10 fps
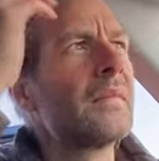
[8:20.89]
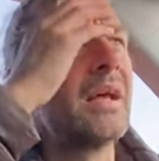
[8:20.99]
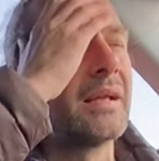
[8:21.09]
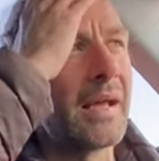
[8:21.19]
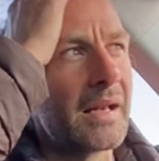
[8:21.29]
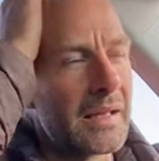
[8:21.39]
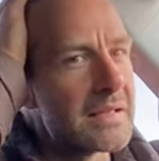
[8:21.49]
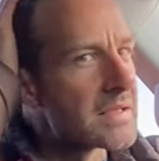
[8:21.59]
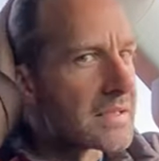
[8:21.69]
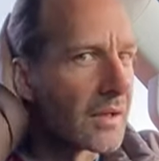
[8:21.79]
It kind of
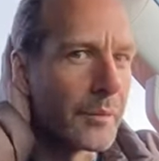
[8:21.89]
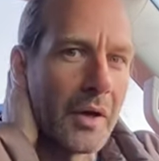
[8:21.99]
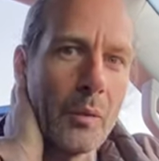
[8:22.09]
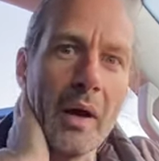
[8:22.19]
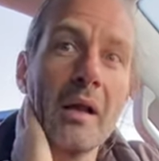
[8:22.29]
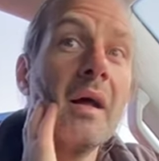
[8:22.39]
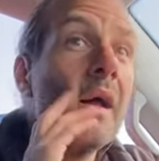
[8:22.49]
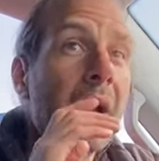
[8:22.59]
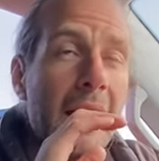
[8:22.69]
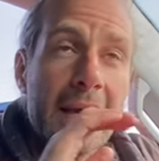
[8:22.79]
lends itself pretty well.
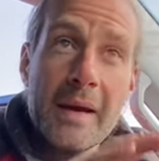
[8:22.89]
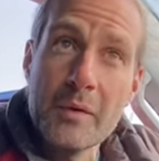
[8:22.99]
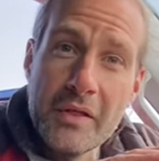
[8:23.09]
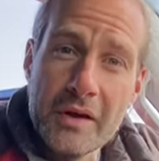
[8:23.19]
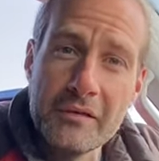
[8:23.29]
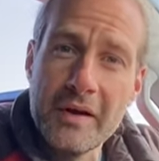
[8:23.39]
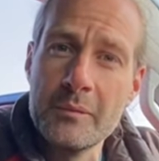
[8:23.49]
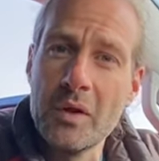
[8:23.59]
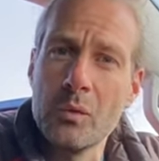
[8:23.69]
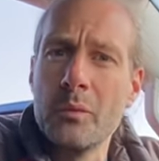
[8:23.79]
Again, the
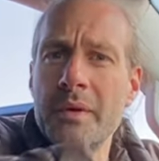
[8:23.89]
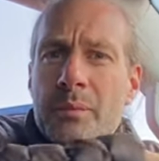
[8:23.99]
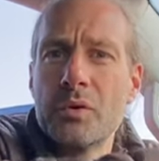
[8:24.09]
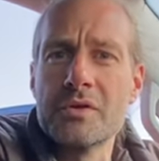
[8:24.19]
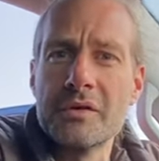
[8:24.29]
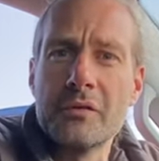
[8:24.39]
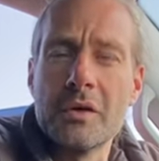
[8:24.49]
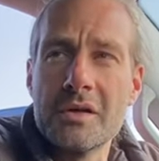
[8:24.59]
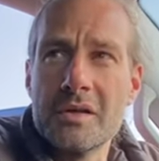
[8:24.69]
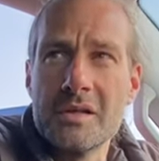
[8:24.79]
35mm will be Portra
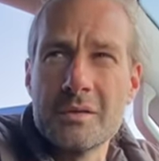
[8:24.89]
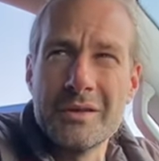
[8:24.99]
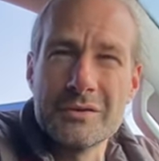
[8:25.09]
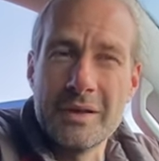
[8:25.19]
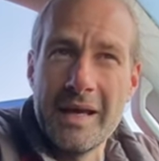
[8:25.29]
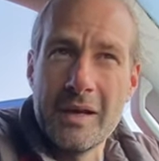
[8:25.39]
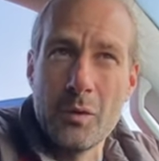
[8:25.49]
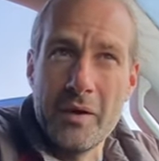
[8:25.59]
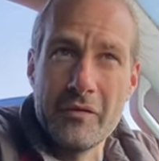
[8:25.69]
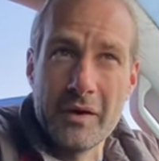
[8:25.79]
400 as well, so again,
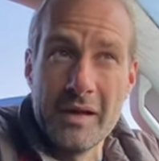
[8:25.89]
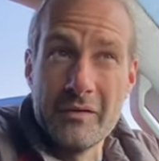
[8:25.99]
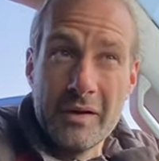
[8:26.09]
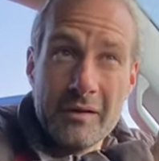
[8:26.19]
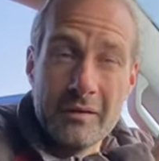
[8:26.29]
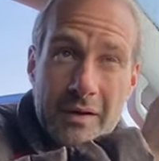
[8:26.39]
quite forgiving